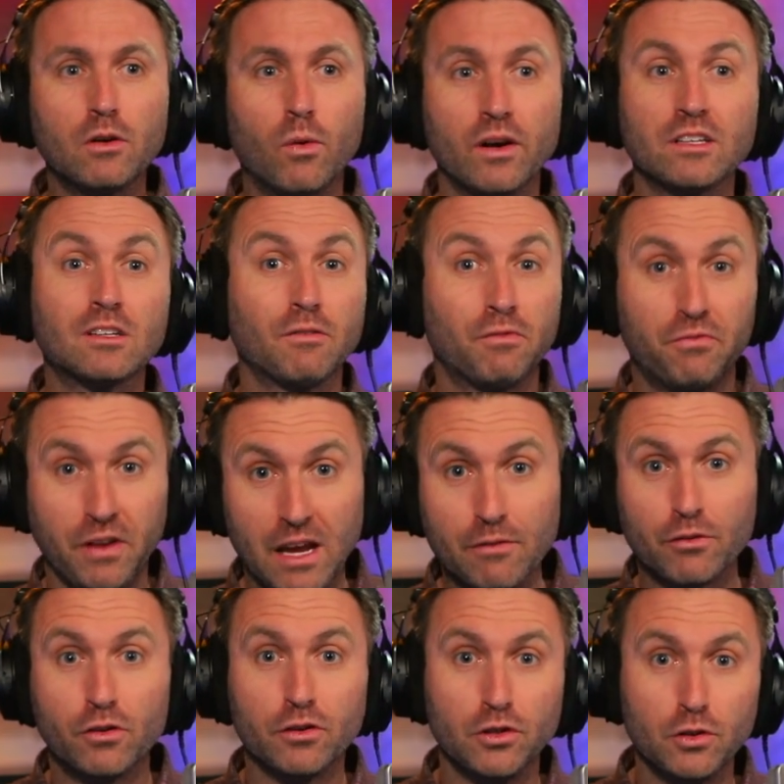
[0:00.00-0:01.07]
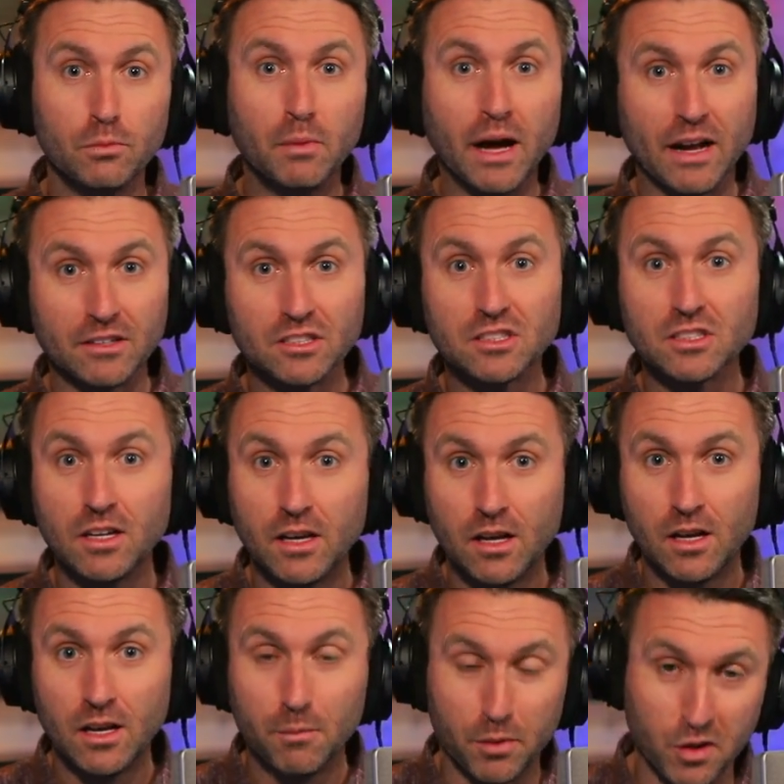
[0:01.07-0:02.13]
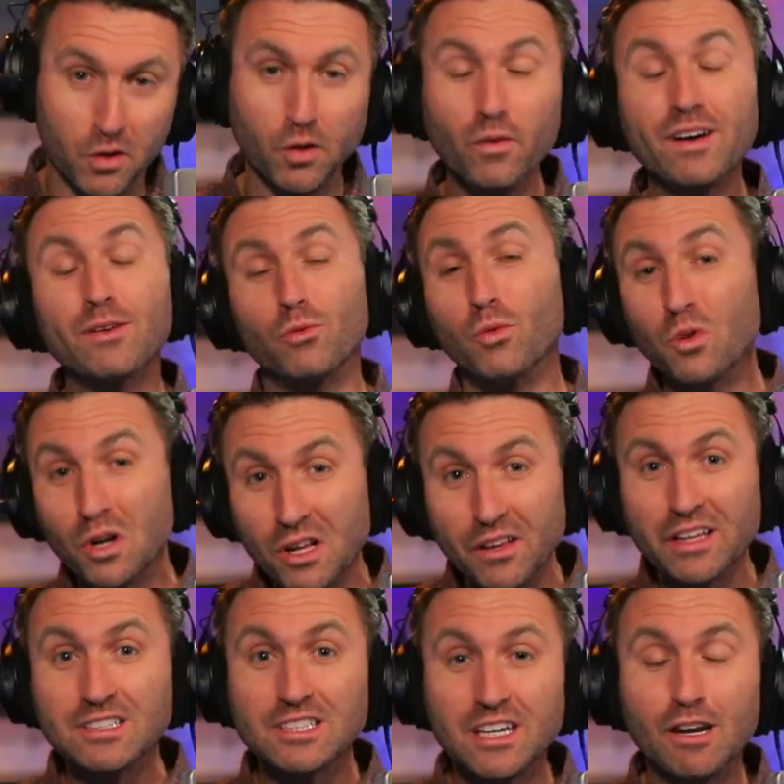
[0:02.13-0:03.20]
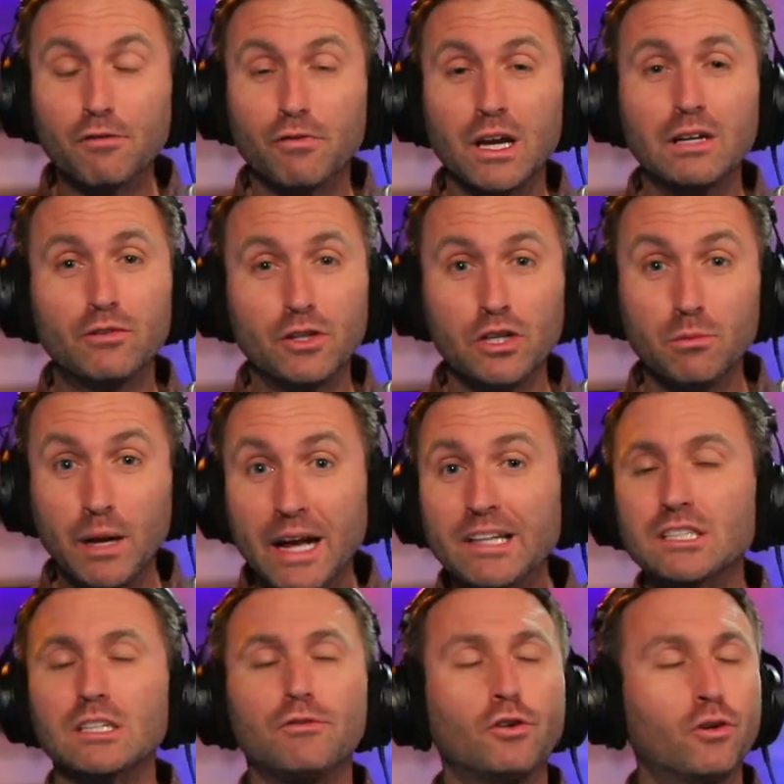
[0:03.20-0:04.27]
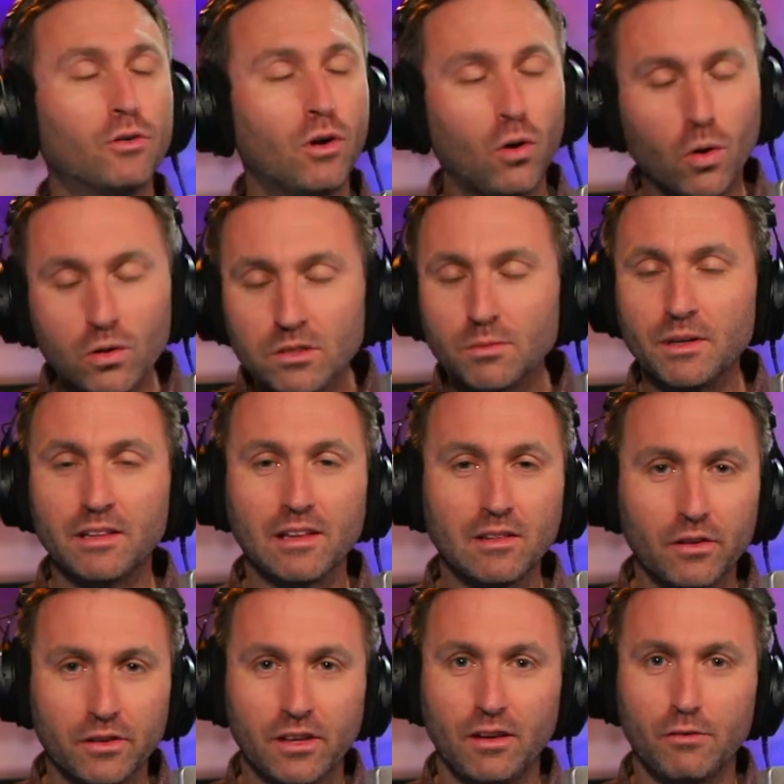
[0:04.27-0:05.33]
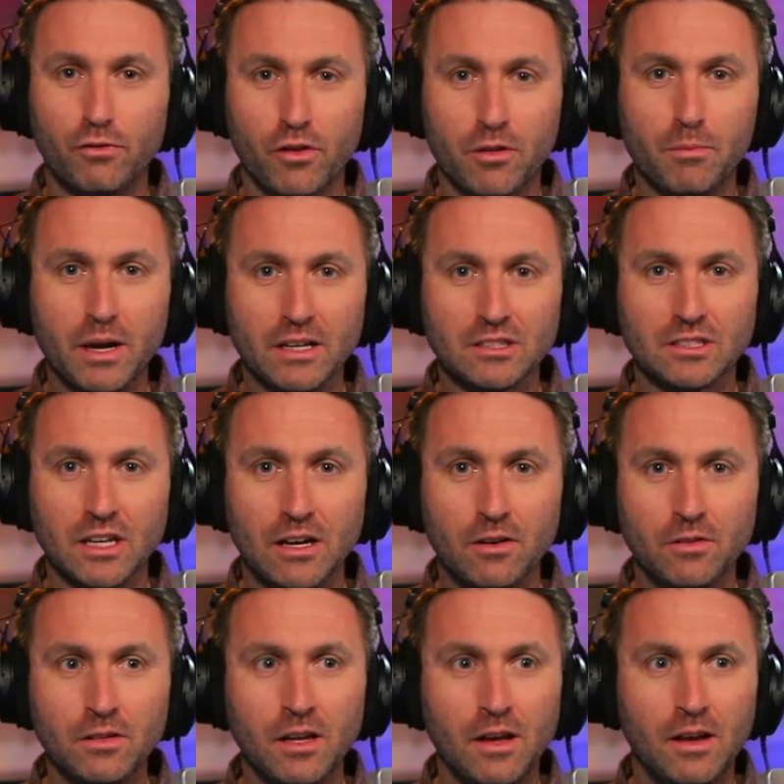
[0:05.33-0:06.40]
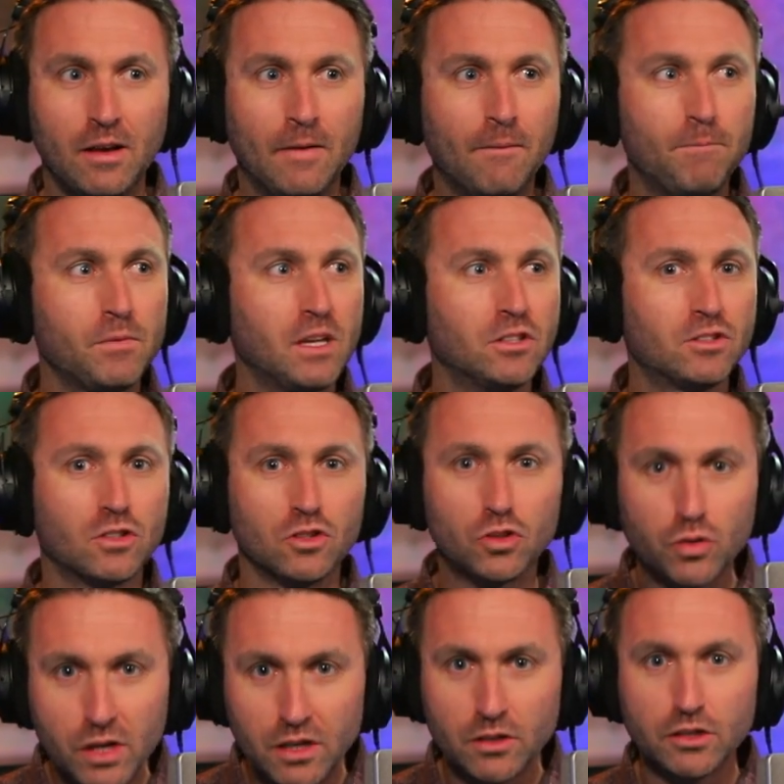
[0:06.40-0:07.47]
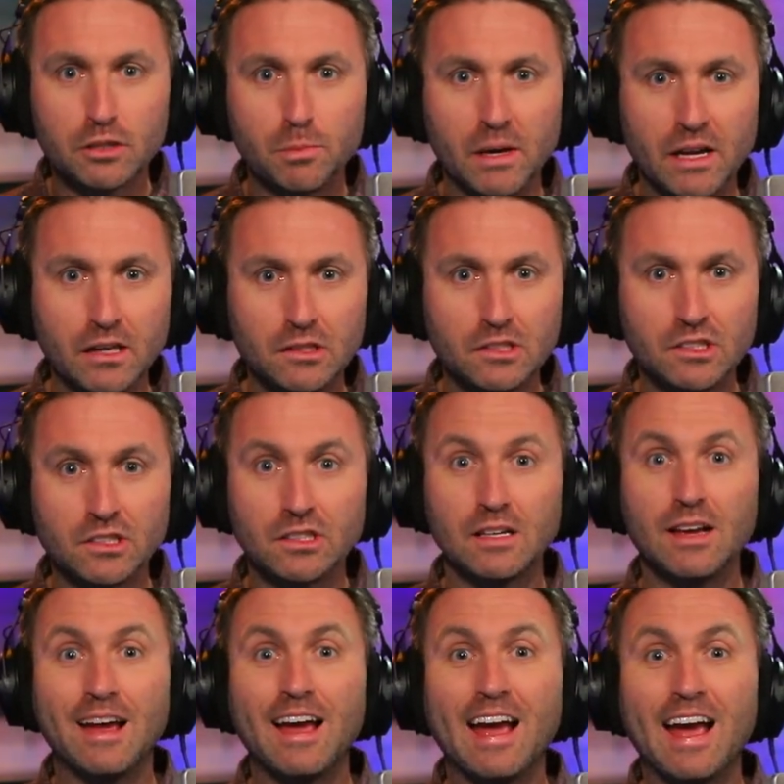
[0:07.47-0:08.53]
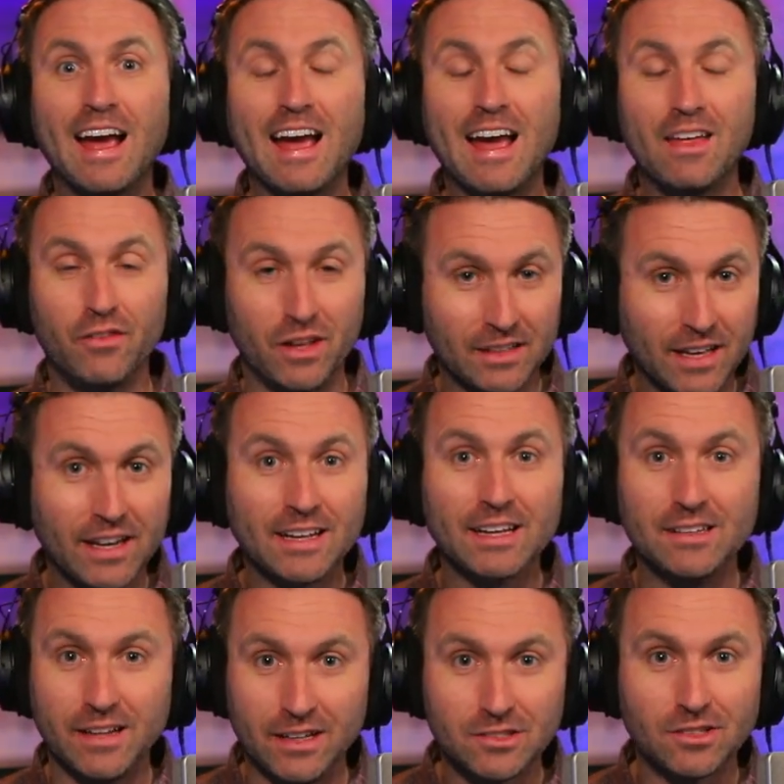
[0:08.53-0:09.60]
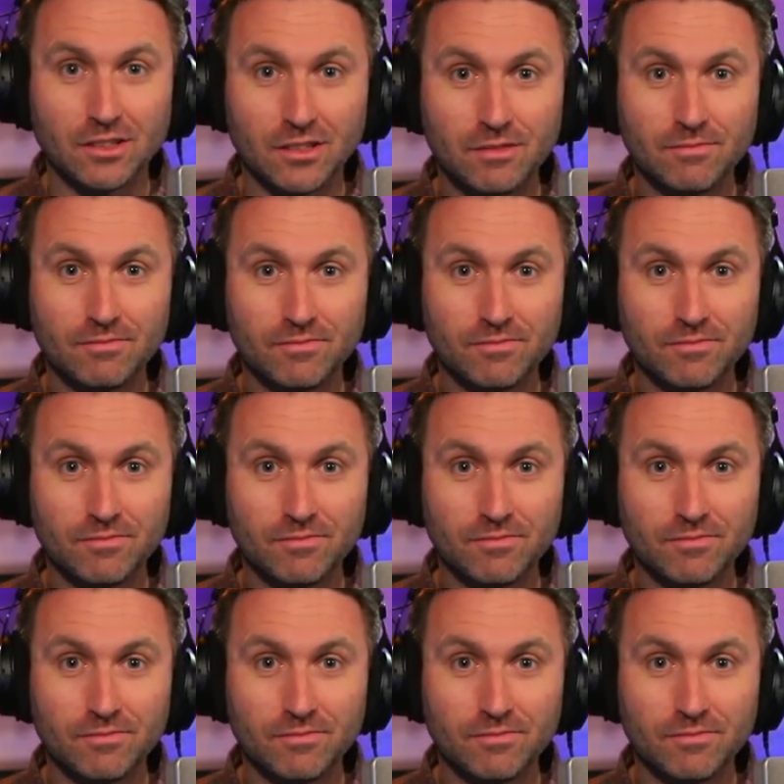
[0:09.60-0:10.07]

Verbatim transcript: going to favor you best. But you know what really is going to favor you best if you're ultimately looking for the best sound is to treat your space and then get a condenser.